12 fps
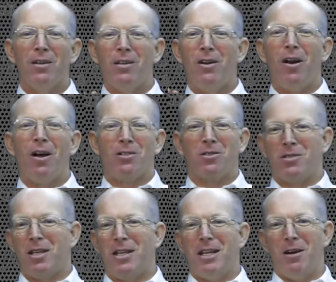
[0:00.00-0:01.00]
You'll also
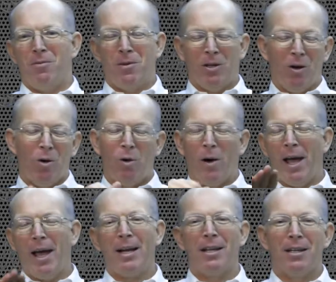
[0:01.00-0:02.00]
see it done with the whole
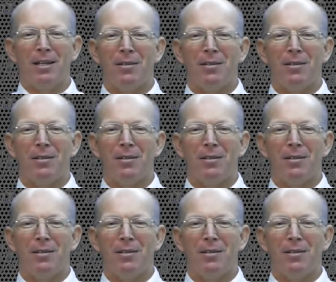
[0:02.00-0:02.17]
hand,